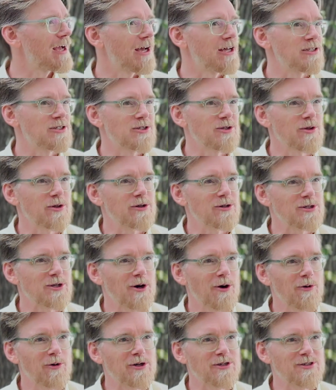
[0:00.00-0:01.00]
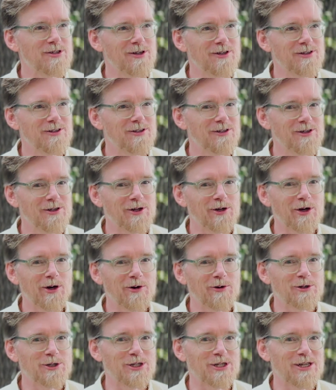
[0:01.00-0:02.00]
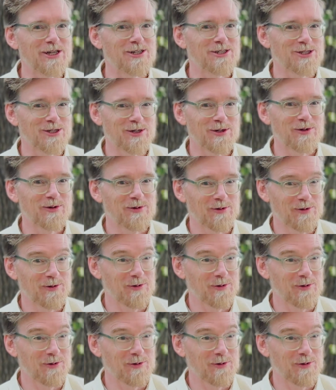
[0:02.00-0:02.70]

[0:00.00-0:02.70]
so there's always a negotiation